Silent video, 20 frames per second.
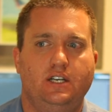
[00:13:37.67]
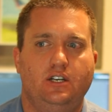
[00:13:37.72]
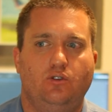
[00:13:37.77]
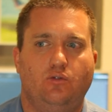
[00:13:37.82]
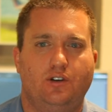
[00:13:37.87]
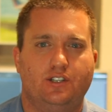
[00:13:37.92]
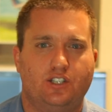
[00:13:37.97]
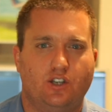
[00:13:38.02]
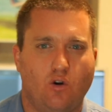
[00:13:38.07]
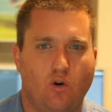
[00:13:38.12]

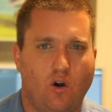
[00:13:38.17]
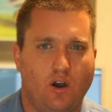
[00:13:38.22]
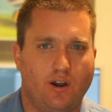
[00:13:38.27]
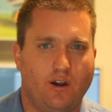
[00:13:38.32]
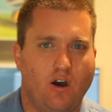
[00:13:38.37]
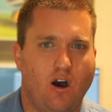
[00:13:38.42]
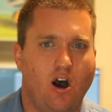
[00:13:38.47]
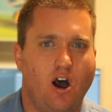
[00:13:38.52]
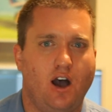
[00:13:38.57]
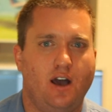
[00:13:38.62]
what's going
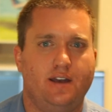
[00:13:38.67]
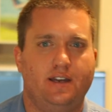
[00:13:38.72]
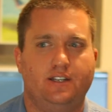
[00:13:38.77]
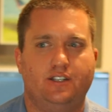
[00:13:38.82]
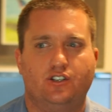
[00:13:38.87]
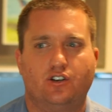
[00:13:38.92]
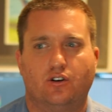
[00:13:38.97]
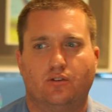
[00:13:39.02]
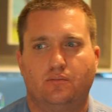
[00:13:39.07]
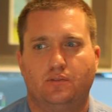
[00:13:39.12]
on in
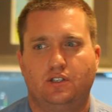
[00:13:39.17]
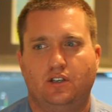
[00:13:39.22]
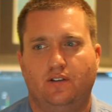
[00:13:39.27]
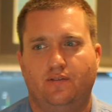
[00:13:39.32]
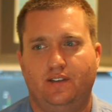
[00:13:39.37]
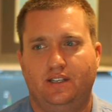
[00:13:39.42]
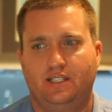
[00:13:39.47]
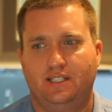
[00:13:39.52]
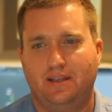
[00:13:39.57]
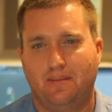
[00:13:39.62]
terms of
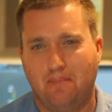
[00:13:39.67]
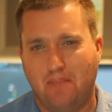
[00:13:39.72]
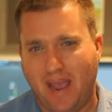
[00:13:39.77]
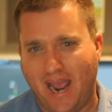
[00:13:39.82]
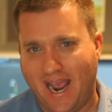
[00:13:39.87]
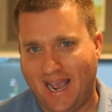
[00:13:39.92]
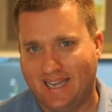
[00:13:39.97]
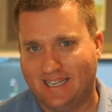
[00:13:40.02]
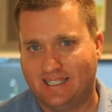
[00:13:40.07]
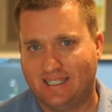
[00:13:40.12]
his
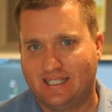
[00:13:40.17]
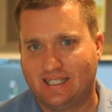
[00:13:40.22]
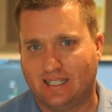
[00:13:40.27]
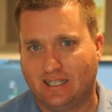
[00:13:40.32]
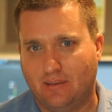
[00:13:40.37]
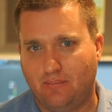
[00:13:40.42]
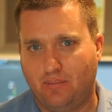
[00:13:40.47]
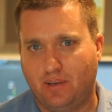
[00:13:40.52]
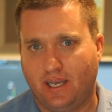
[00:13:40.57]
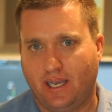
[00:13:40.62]
demand
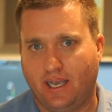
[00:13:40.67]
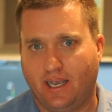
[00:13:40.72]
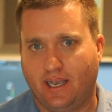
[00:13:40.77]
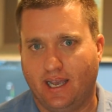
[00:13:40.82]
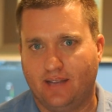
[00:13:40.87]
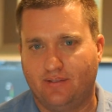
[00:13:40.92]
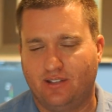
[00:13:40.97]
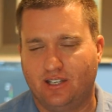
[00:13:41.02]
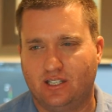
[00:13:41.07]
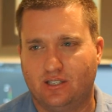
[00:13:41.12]
slipping
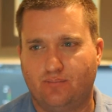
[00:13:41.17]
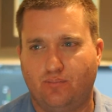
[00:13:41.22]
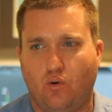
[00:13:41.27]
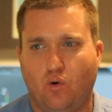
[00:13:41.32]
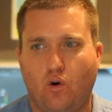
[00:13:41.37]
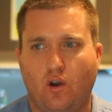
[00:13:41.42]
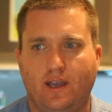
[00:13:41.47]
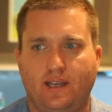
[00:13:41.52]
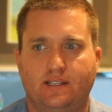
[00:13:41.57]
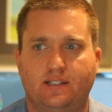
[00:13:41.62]
at this
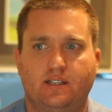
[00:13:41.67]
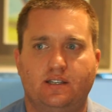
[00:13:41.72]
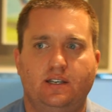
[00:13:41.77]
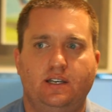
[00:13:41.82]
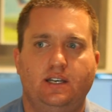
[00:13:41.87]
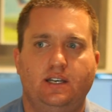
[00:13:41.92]
point.